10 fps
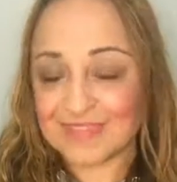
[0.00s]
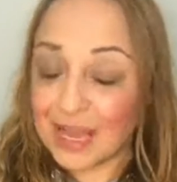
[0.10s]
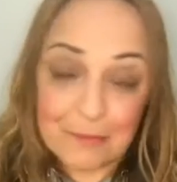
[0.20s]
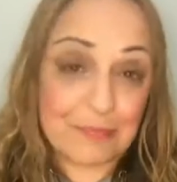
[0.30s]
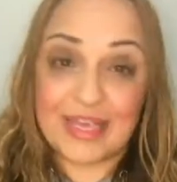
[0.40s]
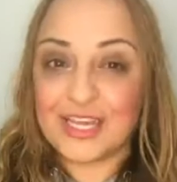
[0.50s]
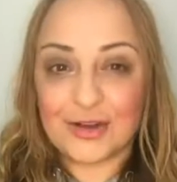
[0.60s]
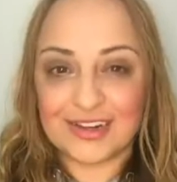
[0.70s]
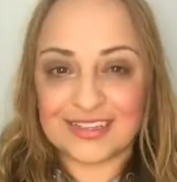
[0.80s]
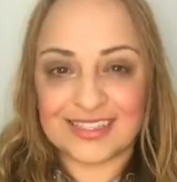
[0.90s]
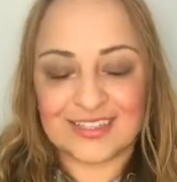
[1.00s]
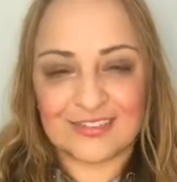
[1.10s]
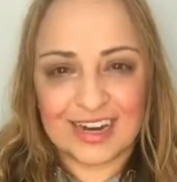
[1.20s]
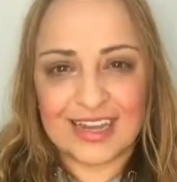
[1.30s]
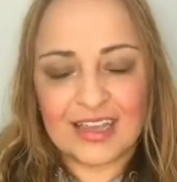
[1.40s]
I'm being honest,
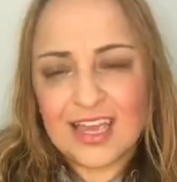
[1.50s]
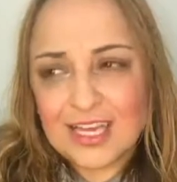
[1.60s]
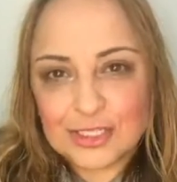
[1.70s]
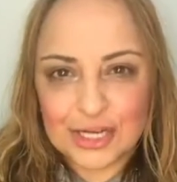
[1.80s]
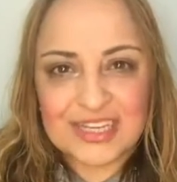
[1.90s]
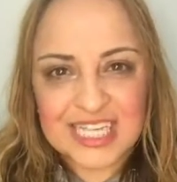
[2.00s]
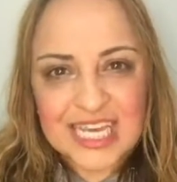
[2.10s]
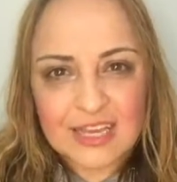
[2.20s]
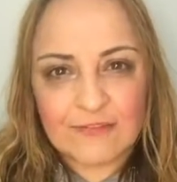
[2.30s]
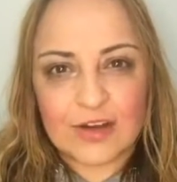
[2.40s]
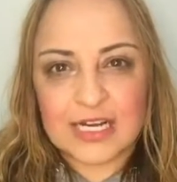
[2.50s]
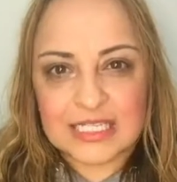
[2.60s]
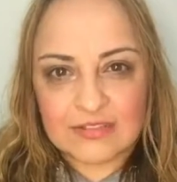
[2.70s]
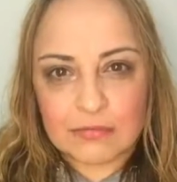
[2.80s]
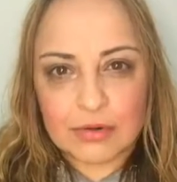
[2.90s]
right? Don't take
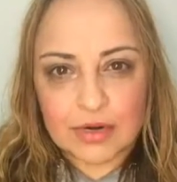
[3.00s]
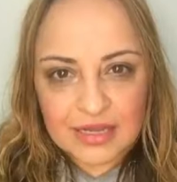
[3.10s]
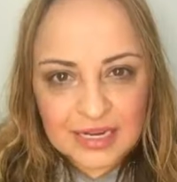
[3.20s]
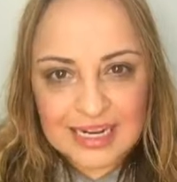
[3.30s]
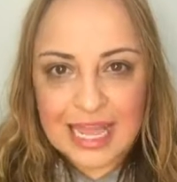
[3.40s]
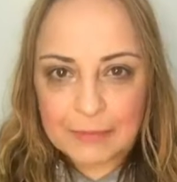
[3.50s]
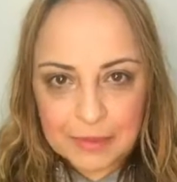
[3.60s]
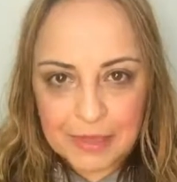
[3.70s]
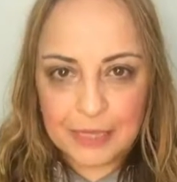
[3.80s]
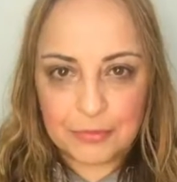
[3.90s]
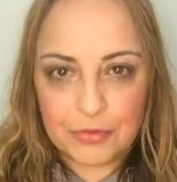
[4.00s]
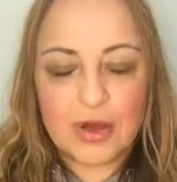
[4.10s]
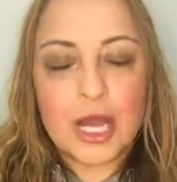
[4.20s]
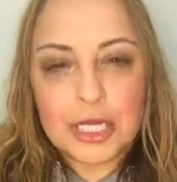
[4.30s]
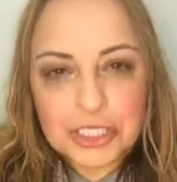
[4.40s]
advice from broken, unhappy
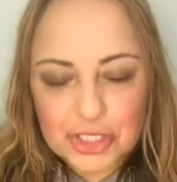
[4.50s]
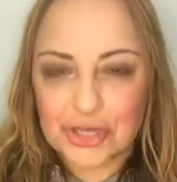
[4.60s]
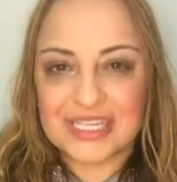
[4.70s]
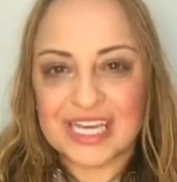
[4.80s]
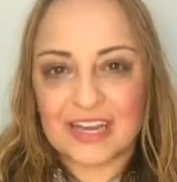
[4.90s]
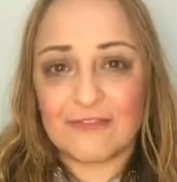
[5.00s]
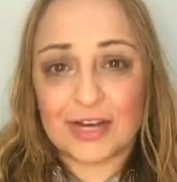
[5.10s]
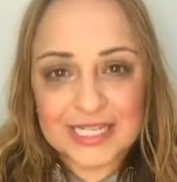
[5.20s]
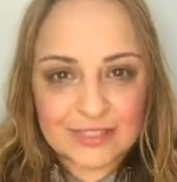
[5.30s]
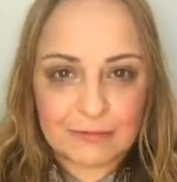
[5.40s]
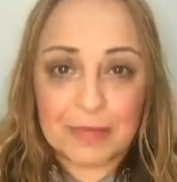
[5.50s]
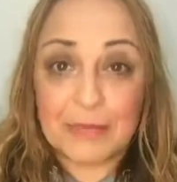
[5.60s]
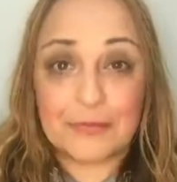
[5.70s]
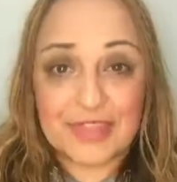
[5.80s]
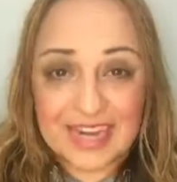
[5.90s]
people. Don't take advice from
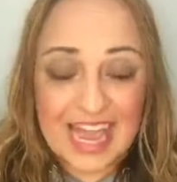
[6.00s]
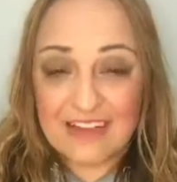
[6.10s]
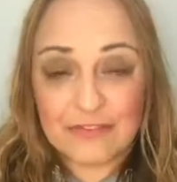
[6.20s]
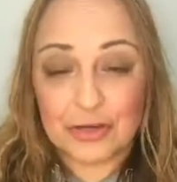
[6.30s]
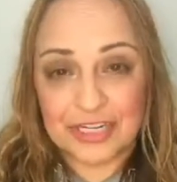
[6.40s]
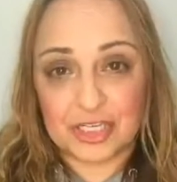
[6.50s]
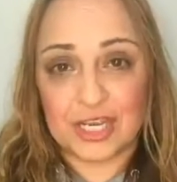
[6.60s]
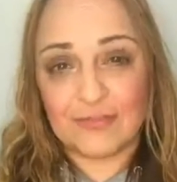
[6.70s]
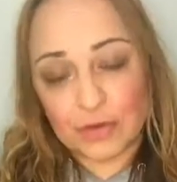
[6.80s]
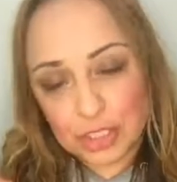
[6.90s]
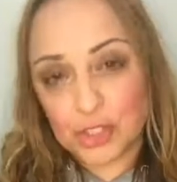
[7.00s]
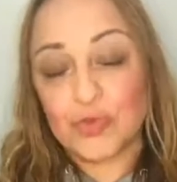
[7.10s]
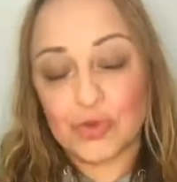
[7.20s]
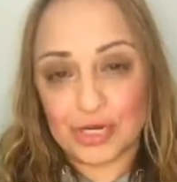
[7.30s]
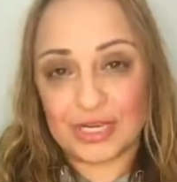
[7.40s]
people that have not achieved what
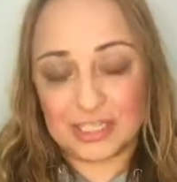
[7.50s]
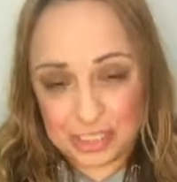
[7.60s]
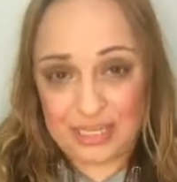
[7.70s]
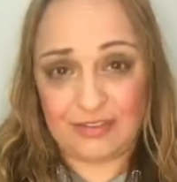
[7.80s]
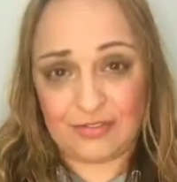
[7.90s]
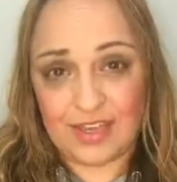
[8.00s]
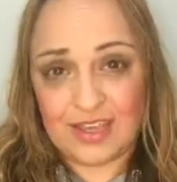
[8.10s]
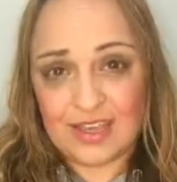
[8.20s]
you want to achieve.